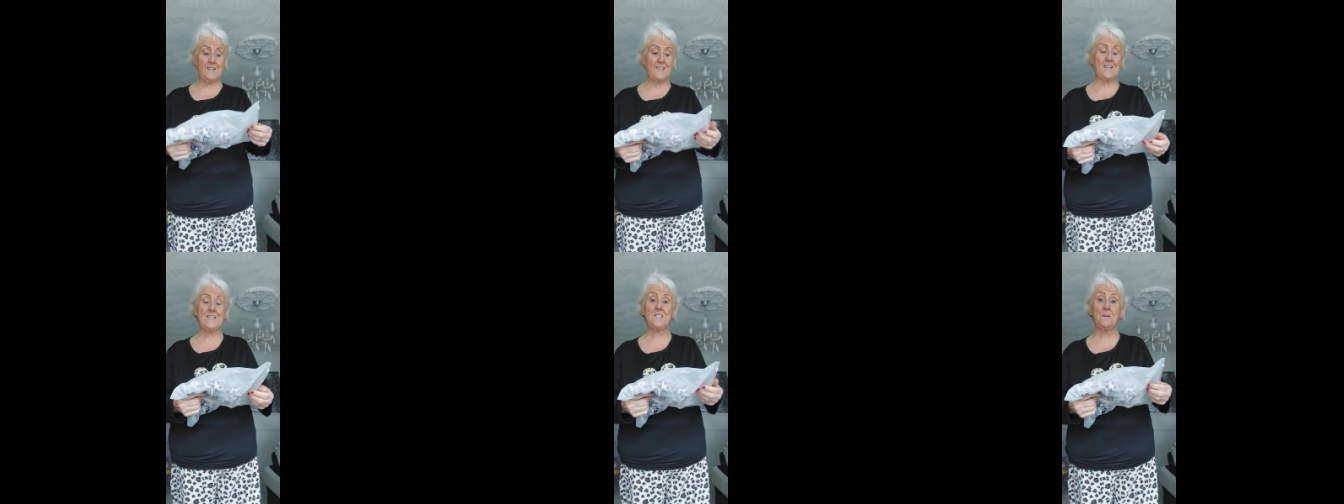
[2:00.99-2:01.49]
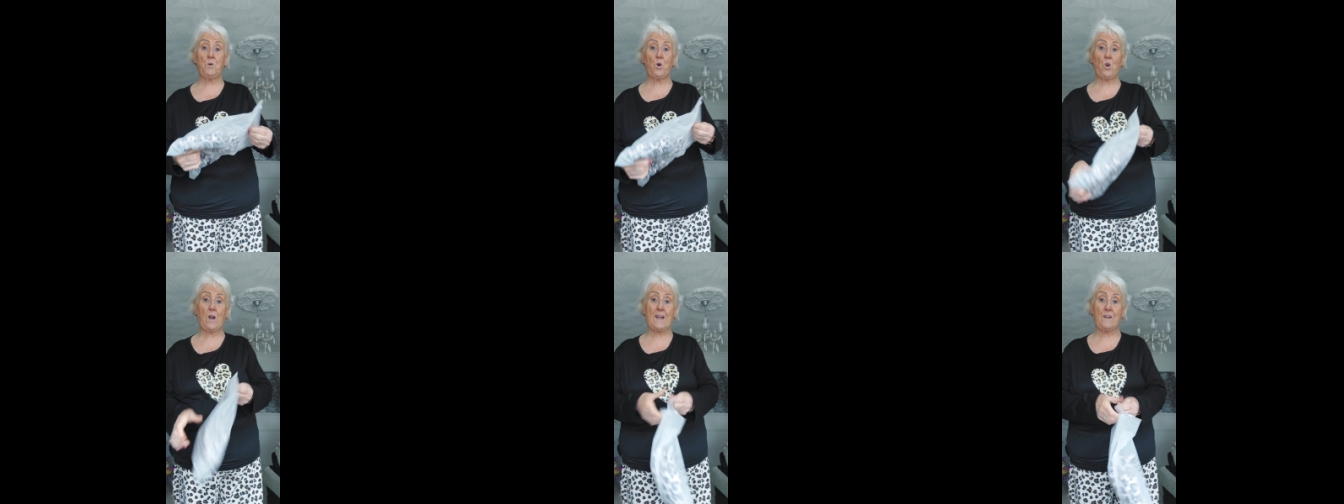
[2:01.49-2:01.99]
These are
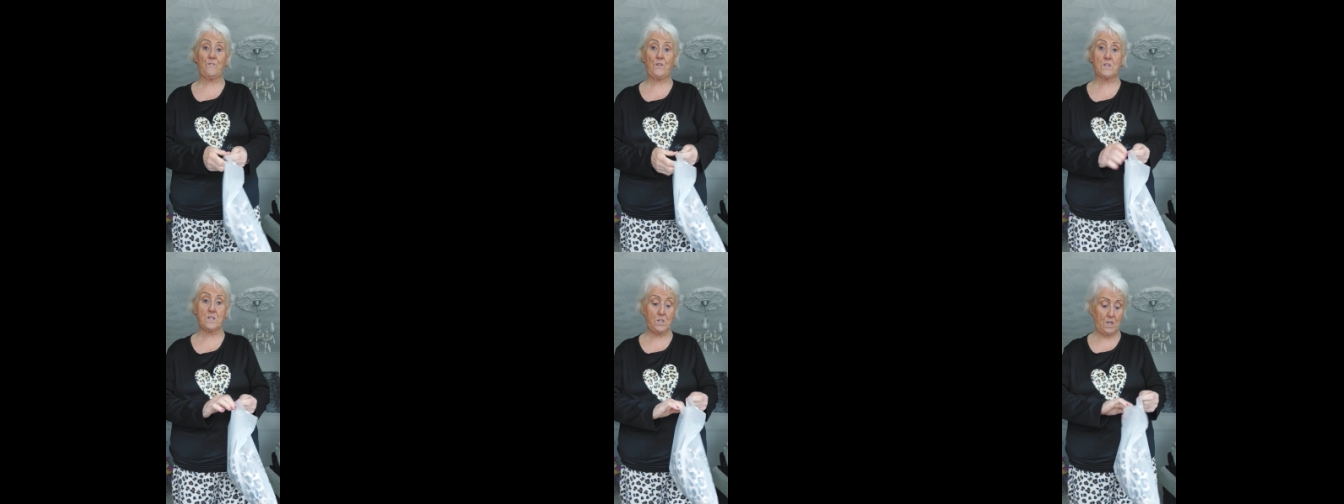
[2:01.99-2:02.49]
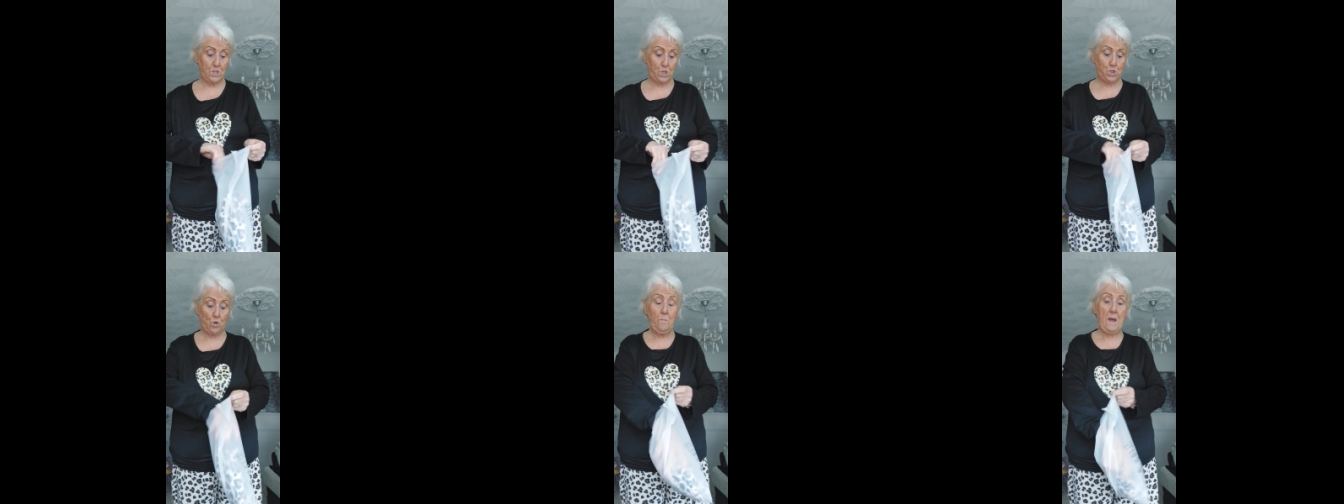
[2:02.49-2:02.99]
more like for the
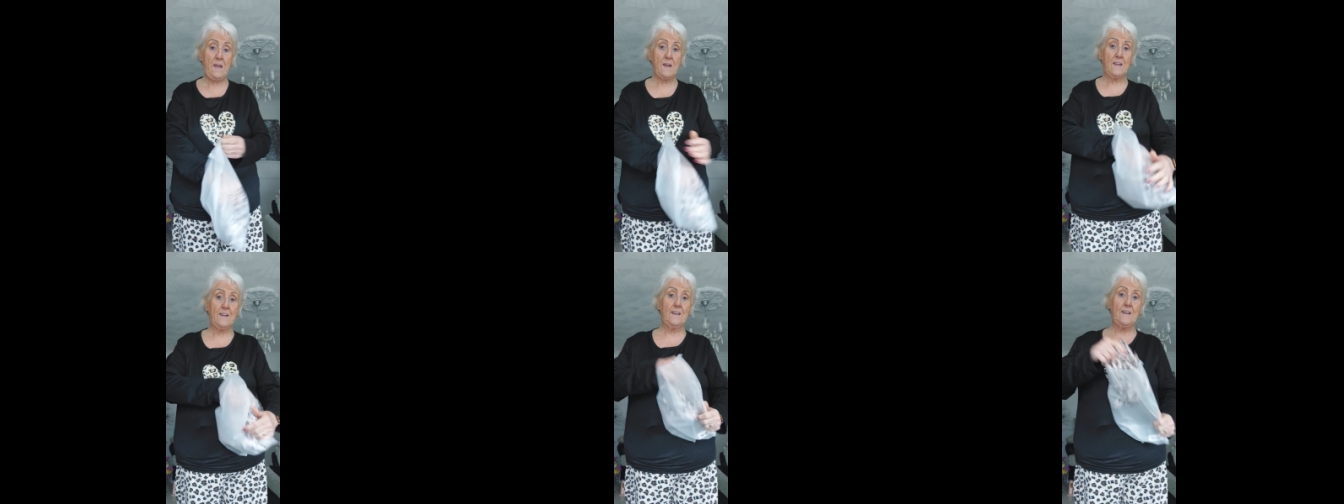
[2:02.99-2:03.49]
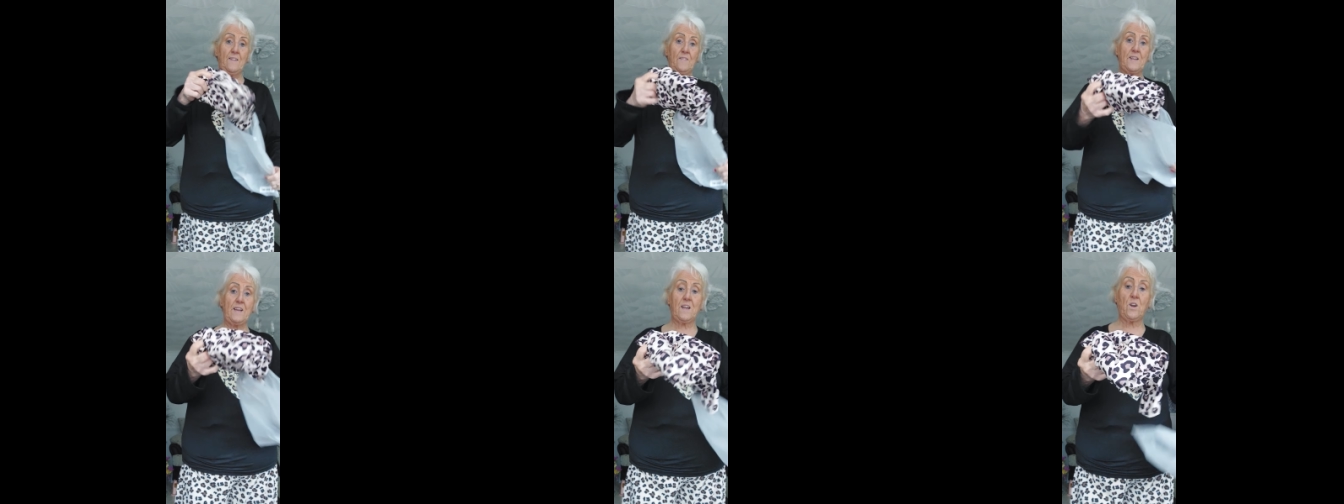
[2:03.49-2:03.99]
summer.
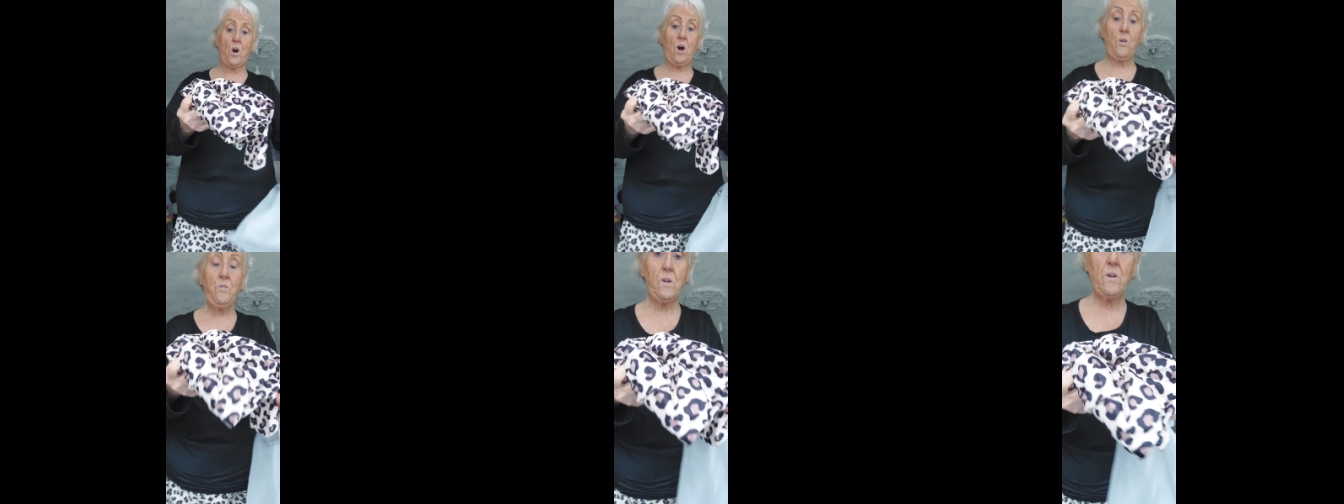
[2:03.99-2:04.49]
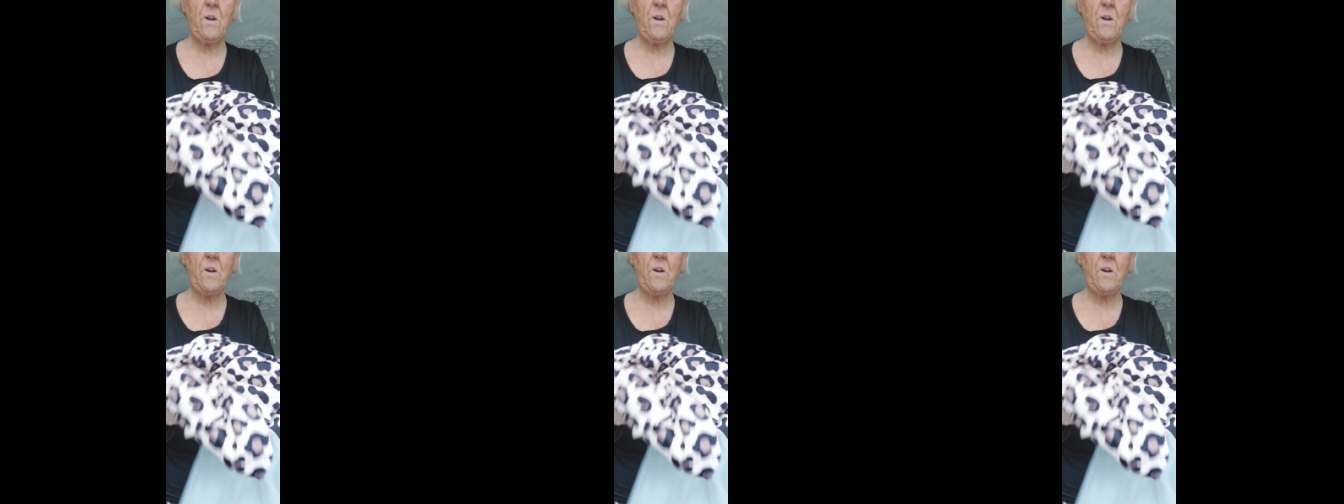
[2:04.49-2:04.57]
They're cotton.